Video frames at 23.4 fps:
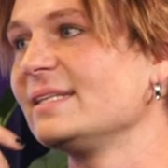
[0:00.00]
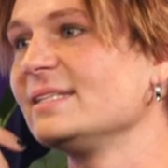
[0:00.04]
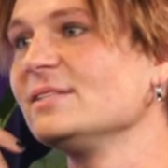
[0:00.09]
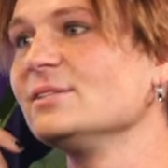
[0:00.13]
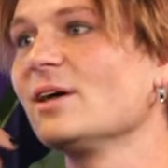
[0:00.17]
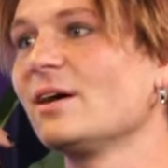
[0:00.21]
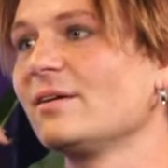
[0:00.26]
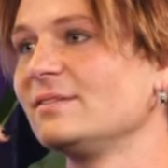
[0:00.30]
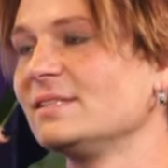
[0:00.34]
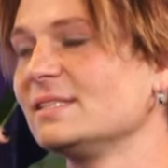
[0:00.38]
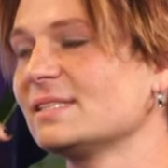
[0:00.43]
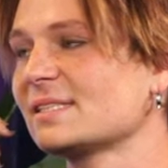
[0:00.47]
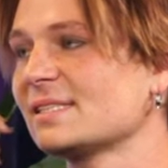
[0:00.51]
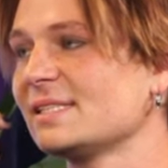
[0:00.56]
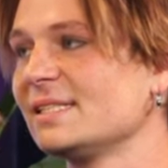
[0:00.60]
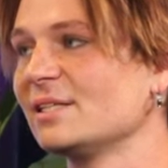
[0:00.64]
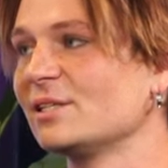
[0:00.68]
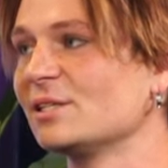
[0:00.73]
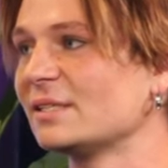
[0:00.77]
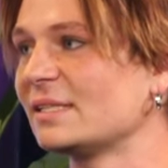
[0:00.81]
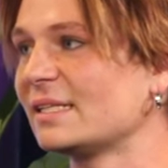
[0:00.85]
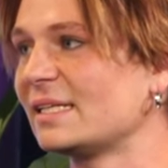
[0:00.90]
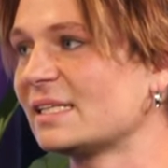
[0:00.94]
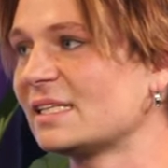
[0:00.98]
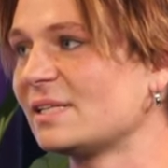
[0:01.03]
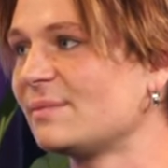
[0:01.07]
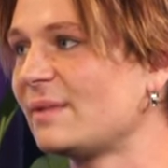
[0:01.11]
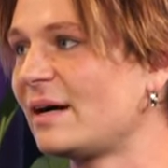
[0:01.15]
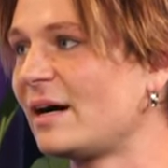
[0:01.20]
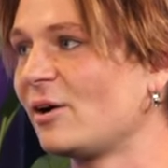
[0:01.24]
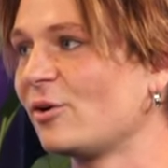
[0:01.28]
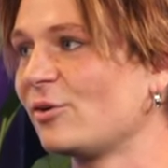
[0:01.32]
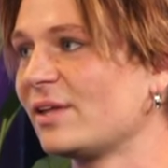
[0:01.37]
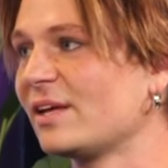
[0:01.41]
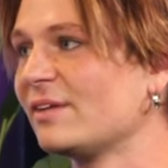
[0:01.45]
And he obviously he couldn't get them
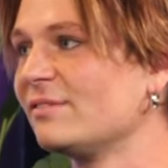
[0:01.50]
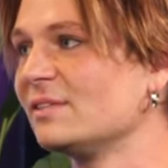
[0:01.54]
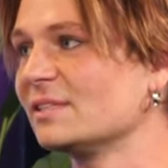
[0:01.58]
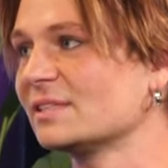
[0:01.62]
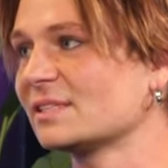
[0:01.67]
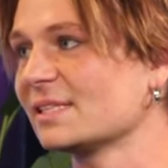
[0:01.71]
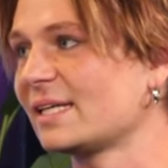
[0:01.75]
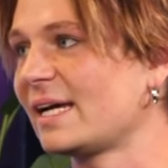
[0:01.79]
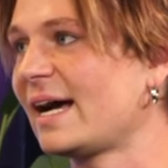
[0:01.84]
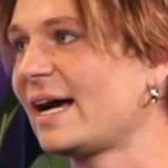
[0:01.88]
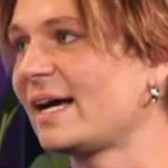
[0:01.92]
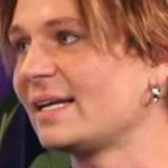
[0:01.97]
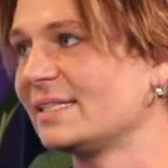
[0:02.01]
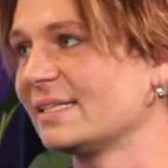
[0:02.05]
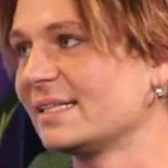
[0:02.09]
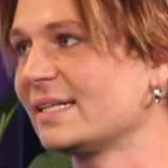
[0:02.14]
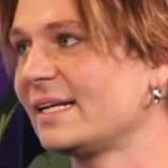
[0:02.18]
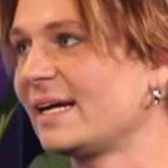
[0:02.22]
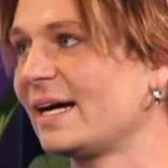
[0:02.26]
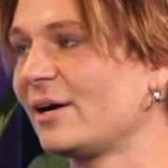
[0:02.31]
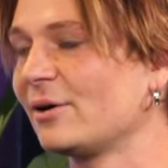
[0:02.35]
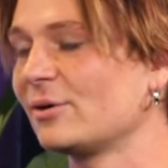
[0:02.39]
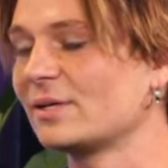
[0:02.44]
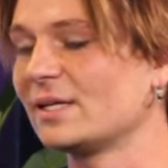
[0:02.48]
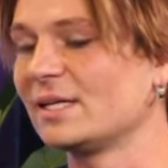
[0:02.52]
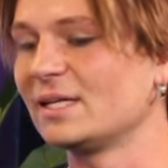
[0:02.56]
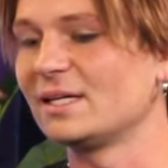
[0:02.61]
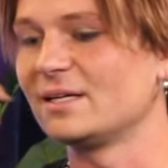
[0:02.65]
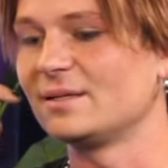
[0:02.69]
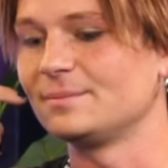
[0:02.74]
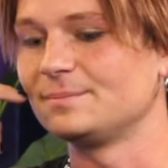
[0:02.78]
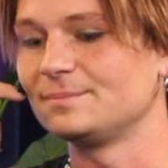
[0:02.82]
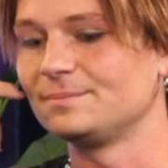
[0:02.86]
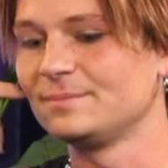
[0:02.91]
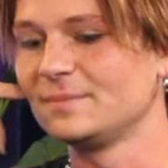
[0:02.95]
out. They eventually had to get out.
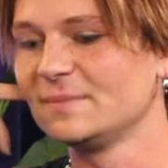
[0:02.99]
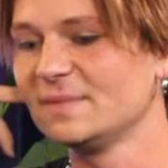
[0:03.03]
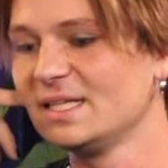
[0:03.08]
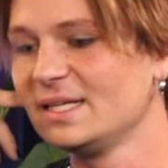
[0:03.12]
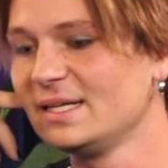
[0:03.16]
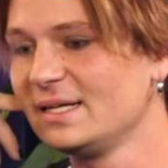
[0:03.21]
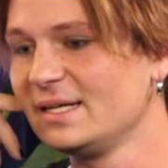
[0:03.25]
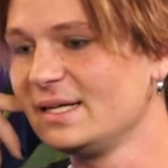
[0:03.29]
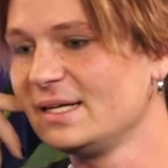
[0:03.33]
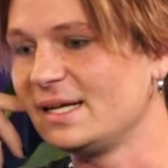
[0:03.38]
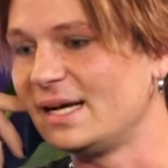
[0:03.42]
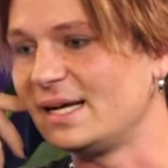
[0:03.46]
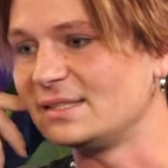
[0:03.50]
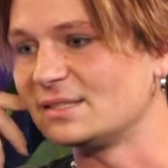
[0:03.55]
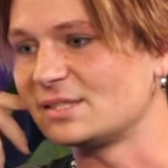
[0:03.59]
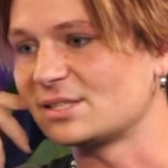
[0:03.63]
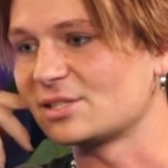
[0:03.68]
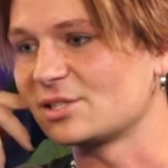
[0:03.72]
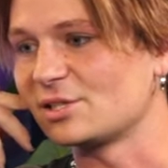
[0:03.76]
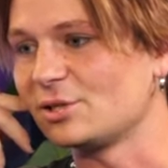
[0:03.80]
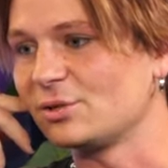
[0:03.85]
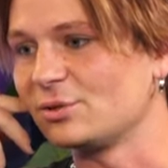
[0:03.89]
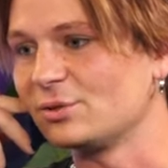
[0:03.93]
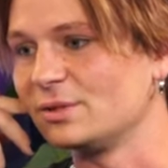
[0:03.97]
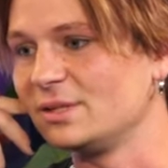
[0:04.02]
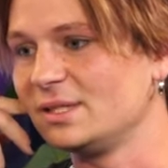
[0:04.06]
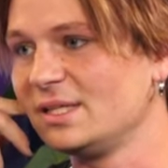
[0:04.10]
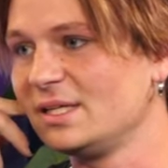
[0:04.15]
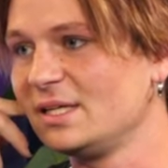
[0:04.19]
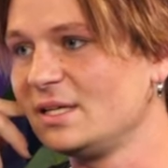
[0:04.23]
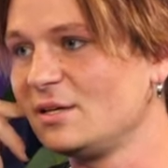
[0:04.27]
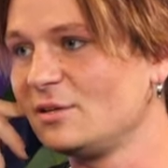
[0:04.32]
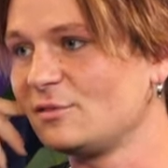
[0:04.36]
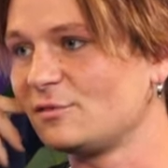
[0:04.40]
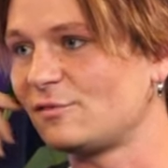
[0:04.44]
And so
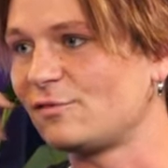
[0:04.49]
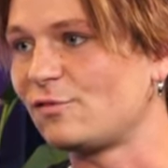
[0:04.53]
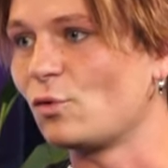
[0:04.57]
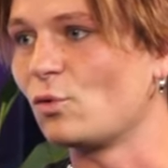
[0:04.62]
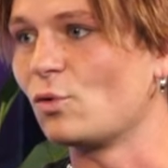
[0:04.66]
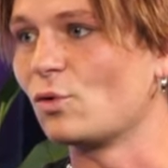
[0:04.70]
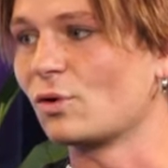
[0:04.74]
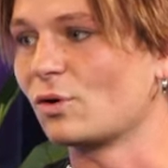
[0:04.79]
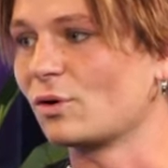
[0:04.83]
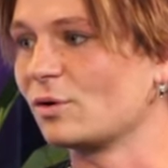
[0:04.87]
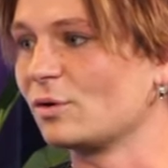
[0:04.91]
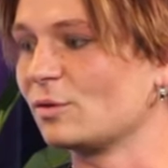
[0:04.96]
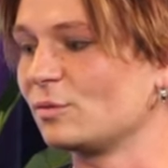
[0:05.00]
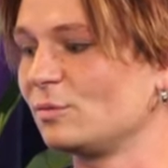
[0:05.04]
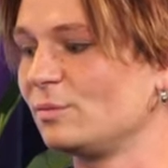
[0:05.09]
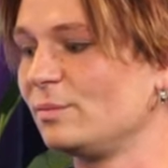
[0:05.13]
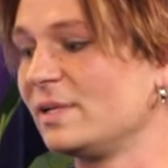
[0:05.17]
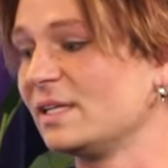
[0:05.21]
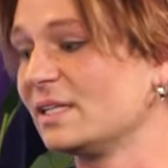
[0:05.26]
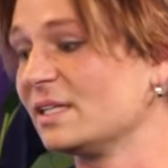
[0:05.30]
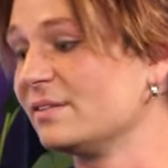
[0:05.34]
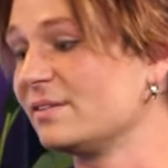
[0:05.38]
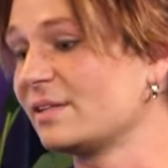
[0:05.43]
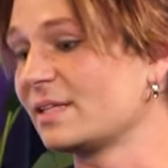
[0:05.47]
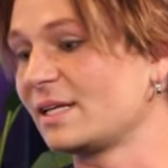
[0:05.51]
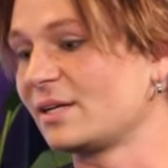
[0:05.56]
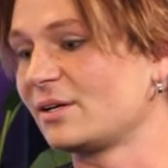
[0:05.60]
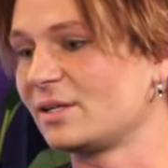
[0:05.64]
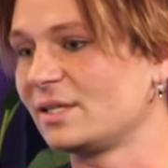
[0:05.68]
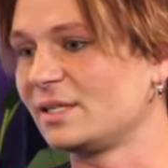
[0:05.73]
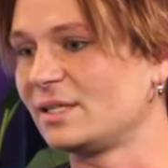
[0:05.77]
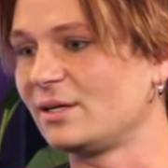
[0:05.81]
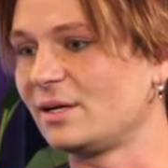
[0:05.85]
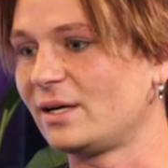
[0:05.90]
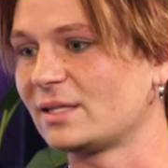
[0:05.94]
for me living there,
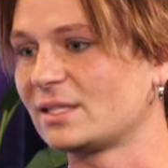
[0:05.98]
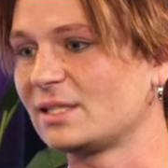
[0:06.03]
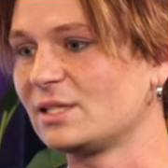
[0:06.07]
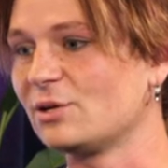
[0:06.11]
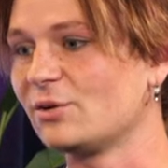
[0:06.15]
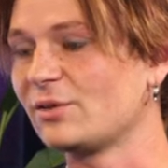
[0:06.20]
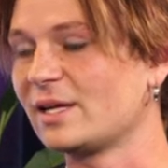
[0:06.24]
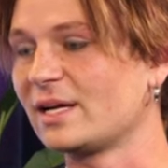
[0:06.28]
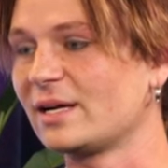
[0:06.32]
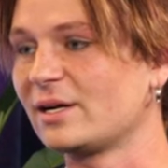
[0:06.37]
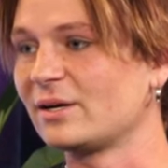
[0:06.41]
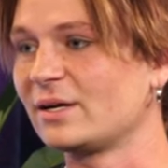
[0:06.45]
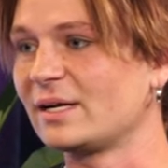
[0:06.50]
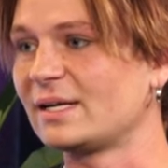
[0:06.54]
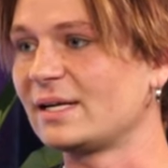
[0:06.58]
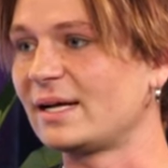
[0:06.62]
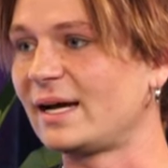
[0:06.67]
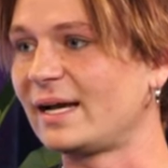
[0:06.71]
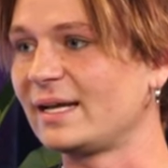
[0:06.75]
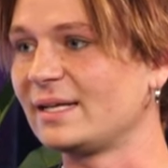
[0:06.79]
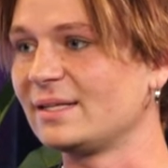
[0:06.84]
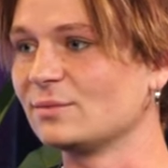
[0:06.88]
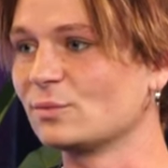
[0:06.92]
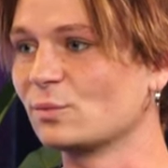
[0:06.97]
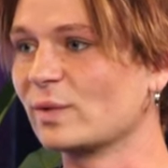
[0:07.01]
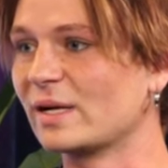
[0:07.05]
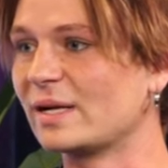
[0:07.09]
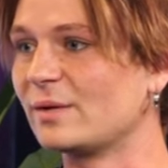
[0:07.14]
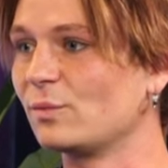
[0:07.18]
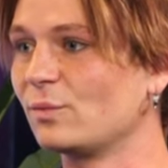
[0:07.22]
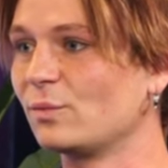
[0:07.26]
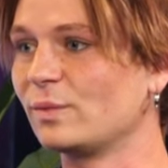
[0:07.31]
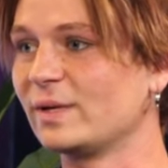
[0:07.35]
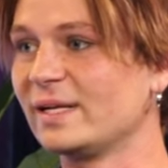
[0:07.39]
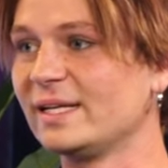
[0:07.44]
you know, I'd go there and
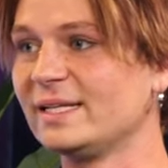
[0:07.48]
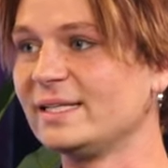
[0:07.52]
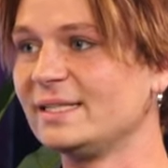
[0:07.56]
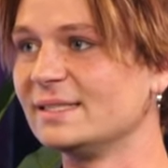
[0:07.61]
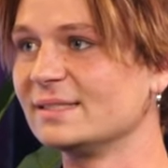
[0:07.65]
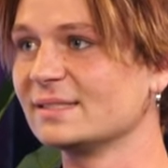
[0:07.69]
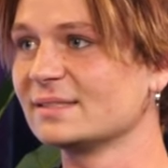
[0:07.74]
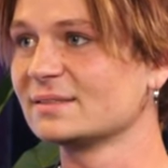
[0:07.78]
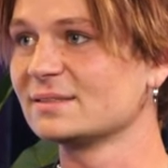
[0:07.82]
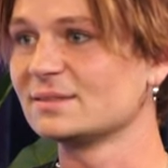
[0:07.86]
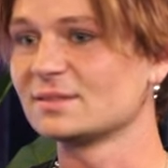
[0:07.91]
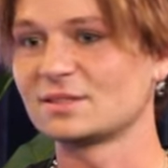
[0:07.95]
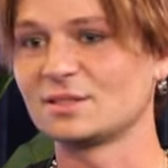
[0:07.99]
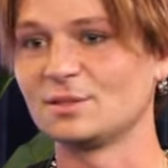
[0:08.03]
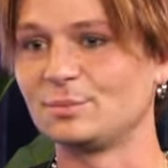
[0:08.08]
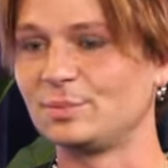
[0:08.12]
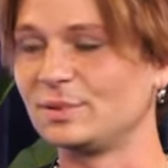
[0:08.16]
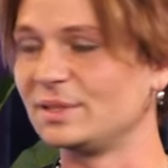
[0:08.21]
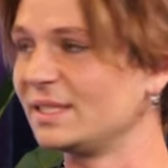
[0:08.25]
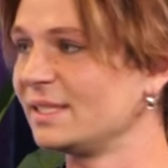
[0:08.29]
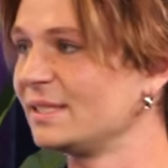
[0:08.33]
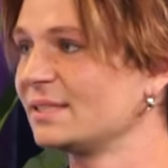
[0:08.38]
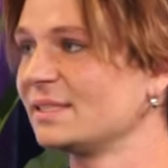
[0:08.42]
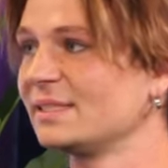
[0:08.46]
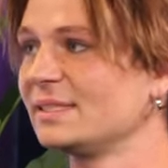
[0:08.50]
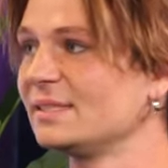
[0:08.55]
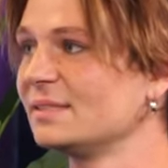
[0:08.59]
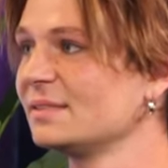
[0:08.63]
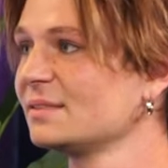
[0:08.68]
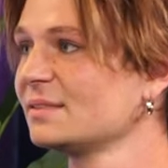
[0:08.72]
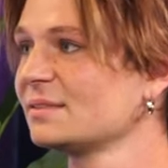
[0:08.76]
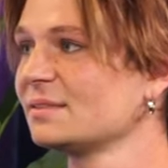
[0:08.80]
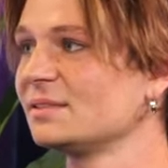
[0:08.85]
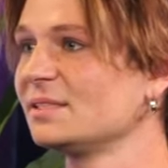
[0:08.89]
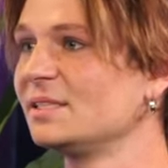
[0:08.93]
we completely
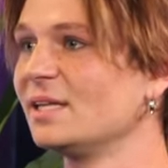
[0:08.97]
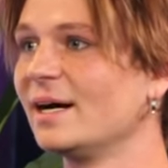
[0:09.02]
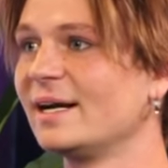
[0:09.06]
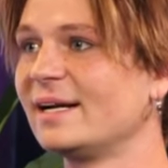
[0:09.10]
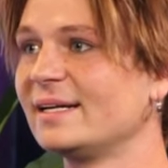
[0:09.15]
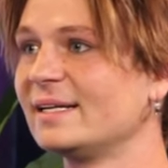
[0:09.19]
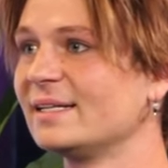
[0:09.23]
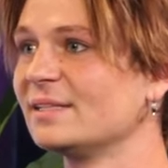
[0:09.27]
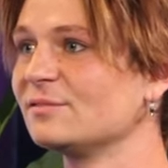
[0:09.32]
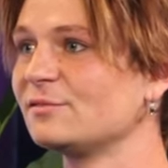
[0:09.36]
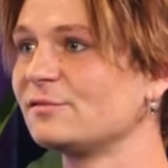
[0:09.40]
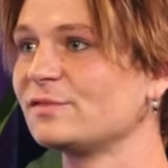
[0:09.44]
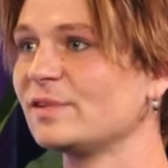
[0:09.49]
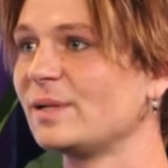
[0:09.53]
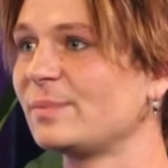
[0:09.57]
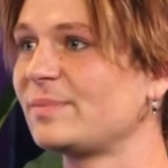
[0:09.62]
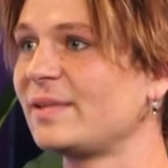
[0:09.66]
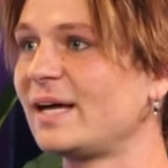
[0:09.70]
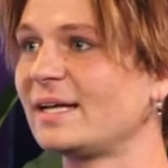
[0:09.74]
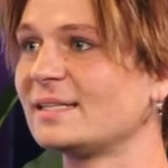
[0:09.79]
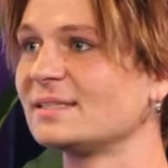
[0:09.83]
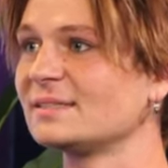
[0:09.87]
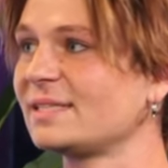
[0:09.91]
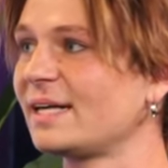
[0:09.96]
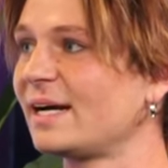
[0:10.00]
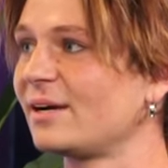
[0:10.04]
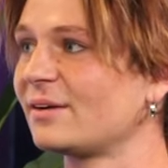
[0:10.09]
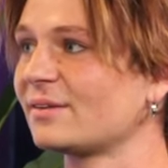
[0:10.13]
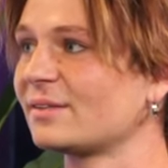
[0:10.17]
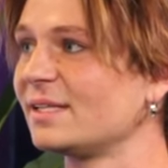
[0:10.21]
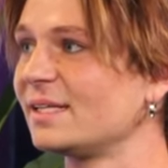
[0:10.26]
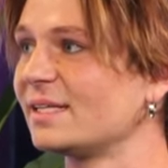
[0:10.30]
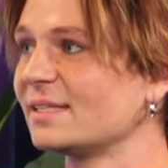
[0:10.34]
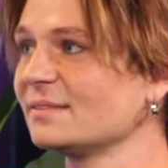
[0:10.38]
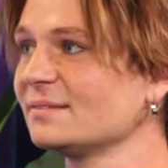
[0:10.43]
gutted and flipped that entire
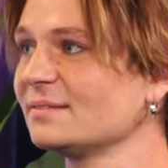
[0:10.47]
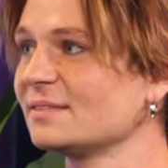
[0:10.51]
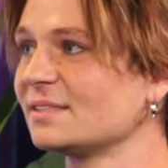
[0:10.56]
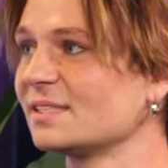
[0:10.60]
thing.